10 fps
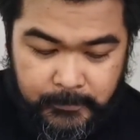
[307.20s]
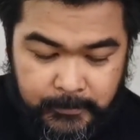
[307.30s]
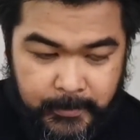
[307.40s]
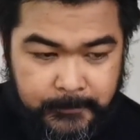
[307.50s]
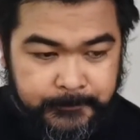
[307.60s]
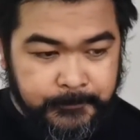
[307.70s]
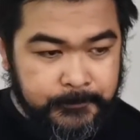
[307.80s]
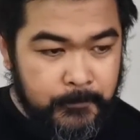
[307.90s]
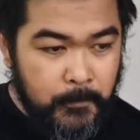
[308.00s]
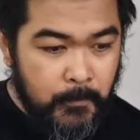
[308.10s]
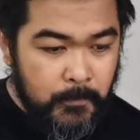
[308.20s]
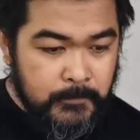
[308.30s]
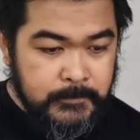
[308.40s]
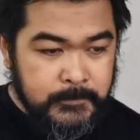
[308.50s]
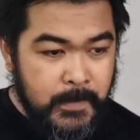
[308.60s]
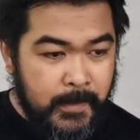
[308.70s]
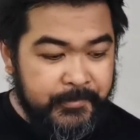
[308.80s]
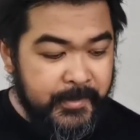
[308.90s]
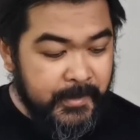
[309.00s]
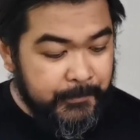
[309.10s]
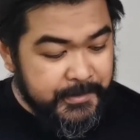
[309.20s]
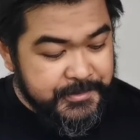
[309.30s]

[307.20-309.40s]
Okay, I think I'm gonna